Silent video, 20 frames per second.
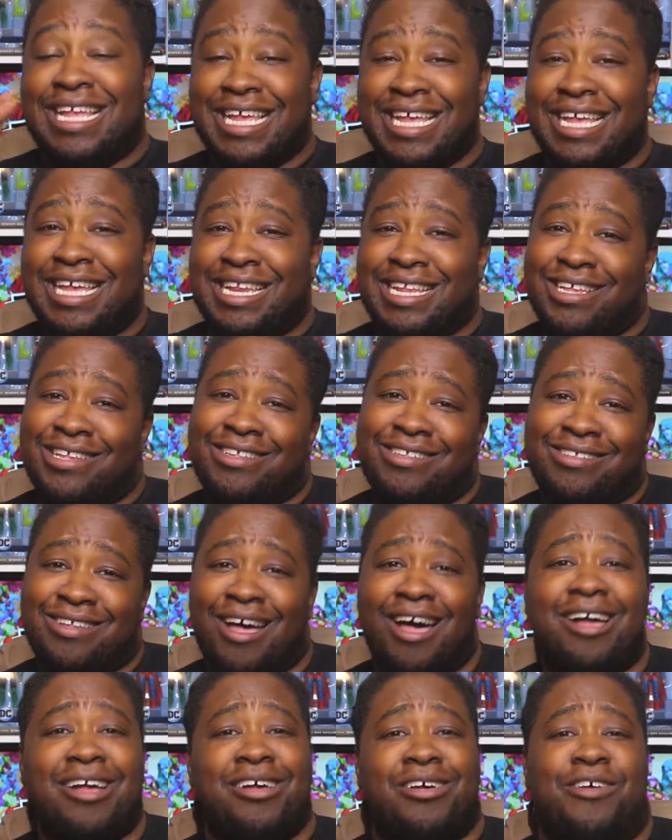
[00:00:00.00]
any
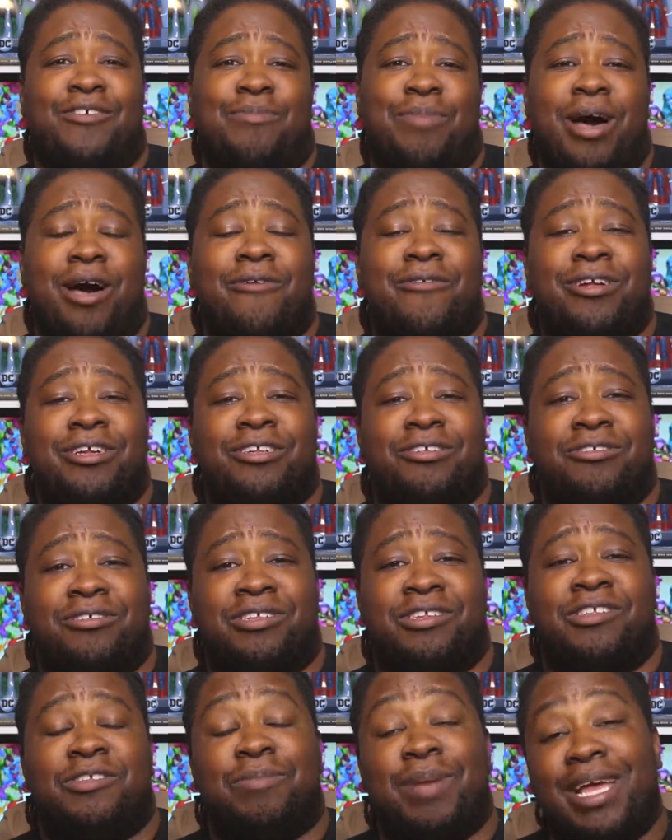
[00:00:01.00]
saga of Power Rangers
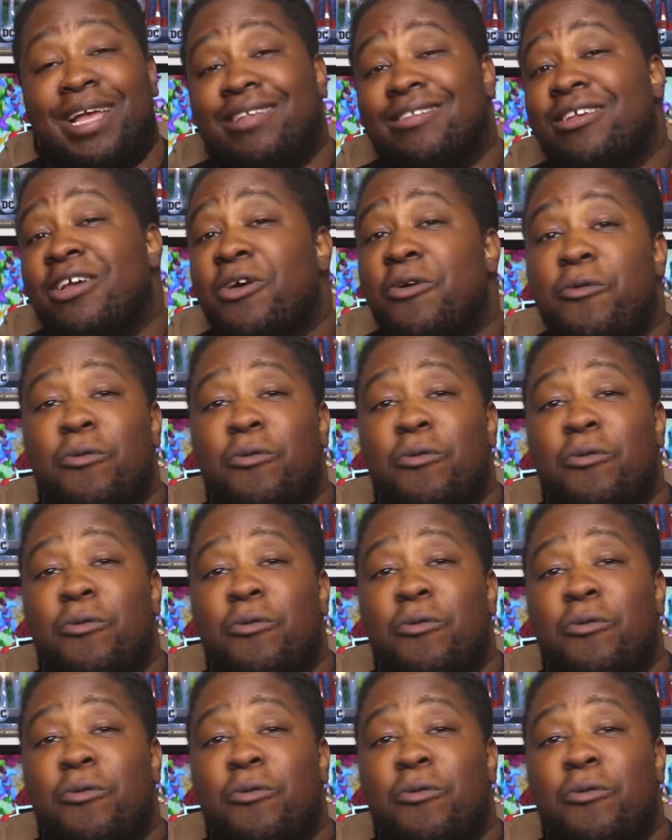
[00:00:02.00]
in space.